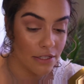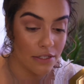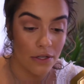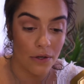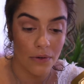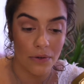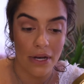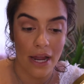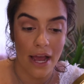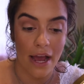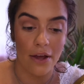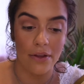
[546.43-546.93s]

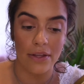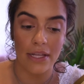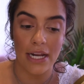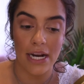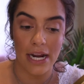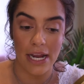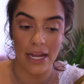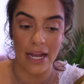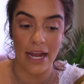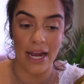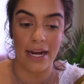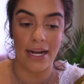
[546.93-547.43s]
So now that
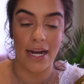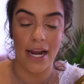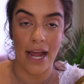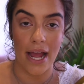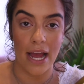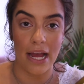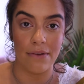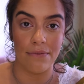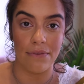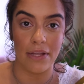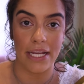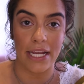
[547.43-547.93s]
I kind of
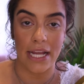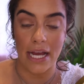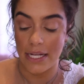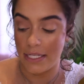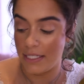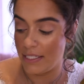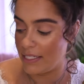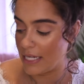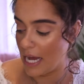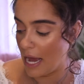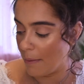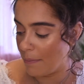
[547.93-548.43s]
have like
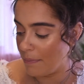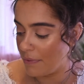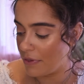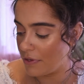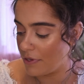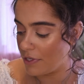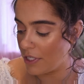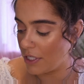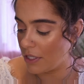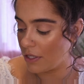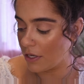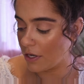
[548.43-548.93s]
a
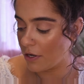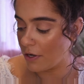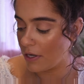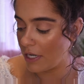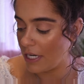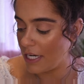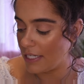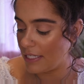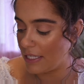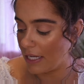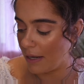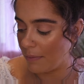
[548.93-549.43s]
depth to the
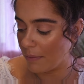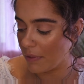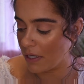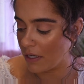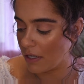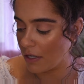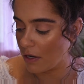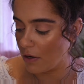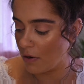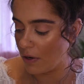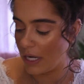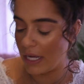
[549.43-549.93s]
crease, I'm going
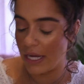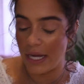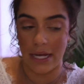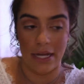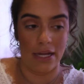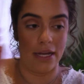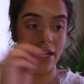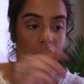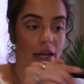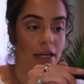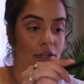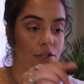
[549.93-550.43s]
to go
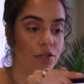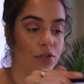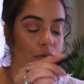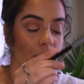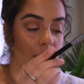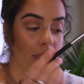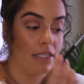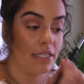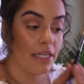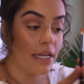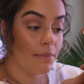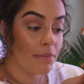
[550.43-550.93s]
ahead and do
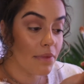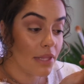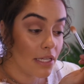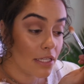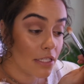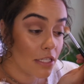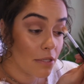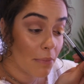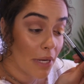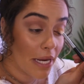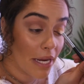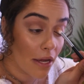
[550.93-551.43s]
the same
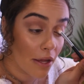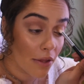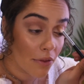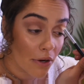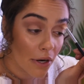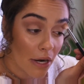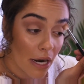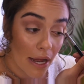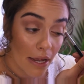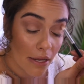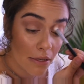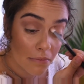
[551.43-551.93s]
thing to my
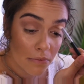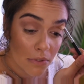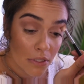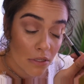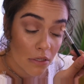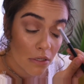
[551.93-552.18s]
other eye.